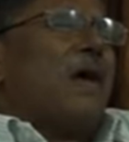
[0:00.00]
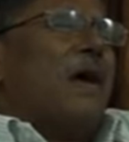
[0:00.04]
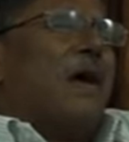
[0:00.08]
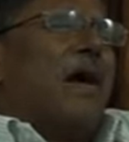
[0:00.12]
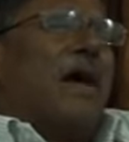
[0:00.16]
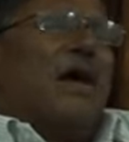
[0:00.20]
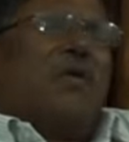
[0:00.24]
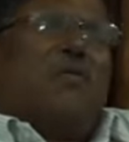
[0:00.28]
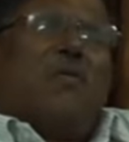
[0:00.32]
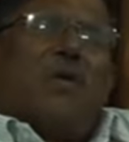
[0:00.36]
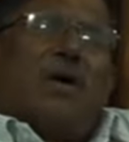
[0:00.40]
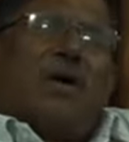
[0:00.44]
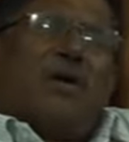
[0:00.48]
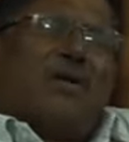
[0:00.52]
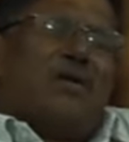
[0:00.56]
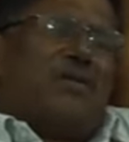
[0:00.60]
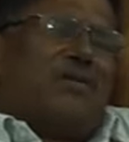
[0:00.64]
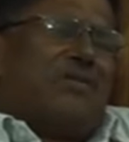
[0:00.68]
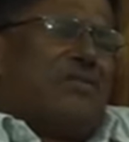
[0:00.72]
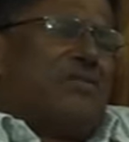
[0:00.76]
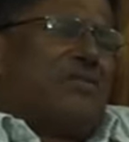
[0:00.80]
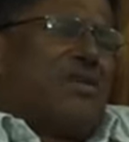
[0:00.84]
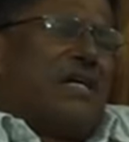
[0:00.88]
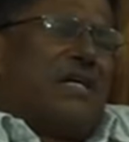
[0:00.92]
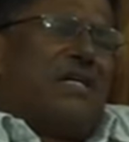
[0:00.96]
I
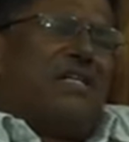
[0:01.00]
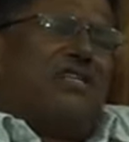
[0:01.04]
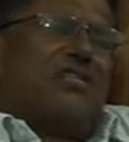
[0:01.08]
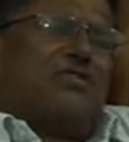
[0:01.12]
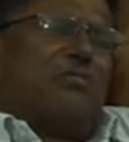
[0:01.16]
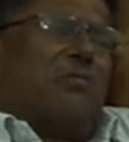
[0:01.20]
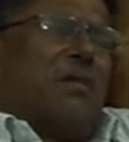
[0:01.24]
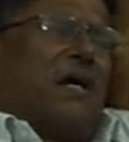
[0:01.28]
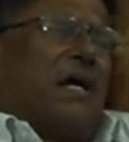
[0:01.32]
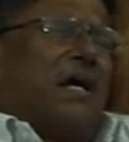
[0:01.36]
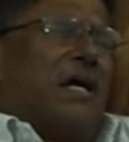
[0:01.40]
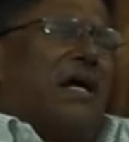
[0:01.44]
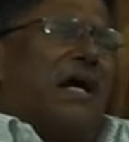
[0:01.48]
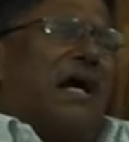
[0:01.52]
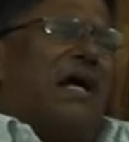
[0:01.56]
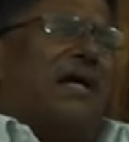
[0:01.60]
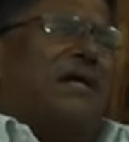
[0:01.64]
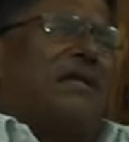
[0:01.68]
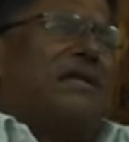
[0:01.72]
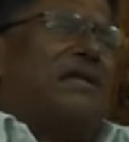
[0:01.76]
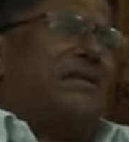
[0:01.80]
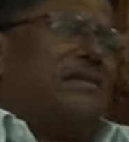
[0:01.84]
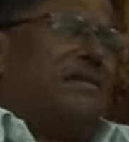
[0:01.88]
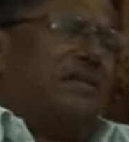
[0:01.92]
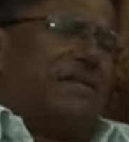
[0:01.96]
wanted to change my
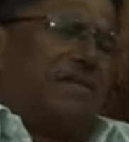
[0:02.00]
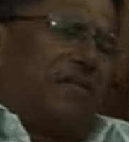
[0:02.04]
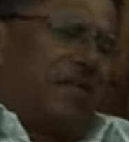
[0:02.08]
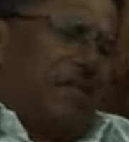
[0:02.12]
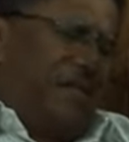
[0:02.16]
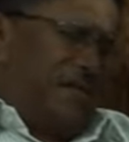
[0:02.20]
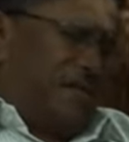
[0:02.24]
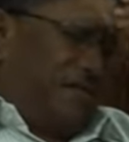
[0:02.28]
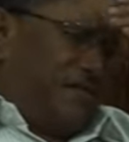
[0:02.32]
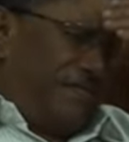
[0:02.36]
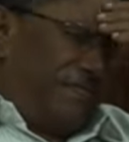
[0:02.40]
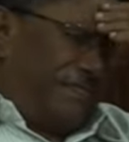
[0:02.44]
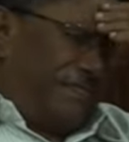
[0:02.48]
identity.